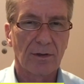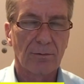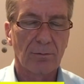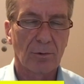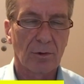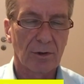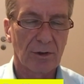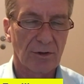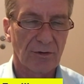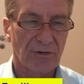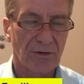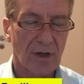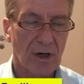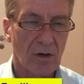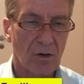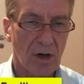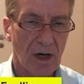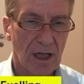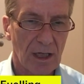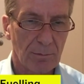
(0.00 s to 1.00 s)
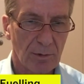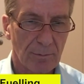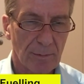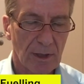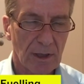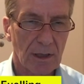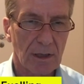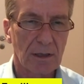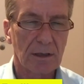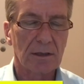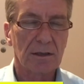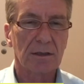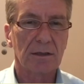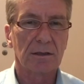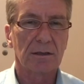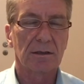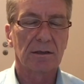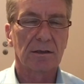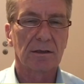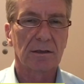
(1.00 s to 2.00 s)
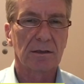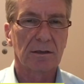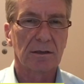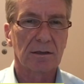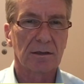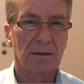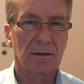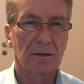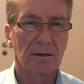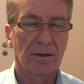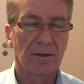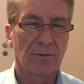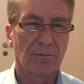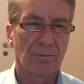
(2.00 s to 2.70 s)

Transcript: what is now Albemarle. It